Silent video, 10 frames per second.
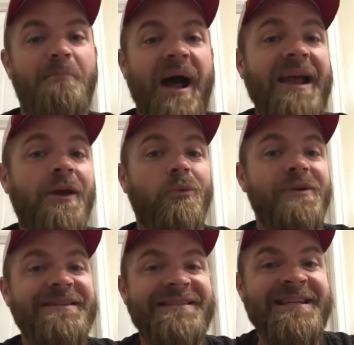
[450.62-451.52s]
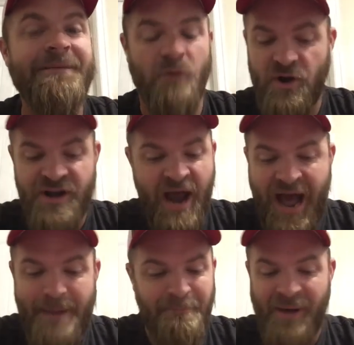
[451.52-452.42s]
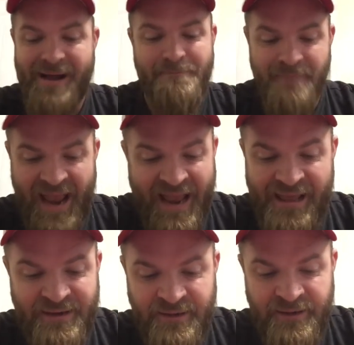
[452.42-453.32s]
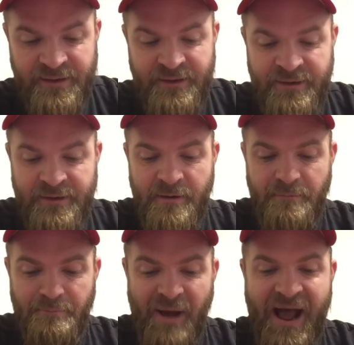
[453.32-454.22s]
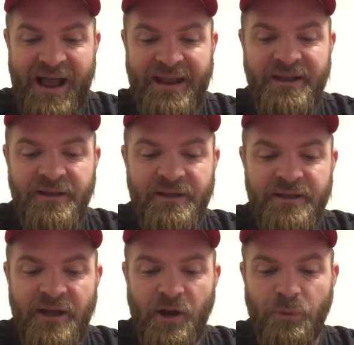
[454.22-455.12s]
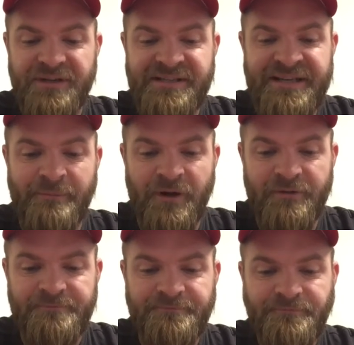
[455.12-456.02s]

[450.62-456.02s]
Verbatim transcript: by a redeemer, not by man, by a redeemer.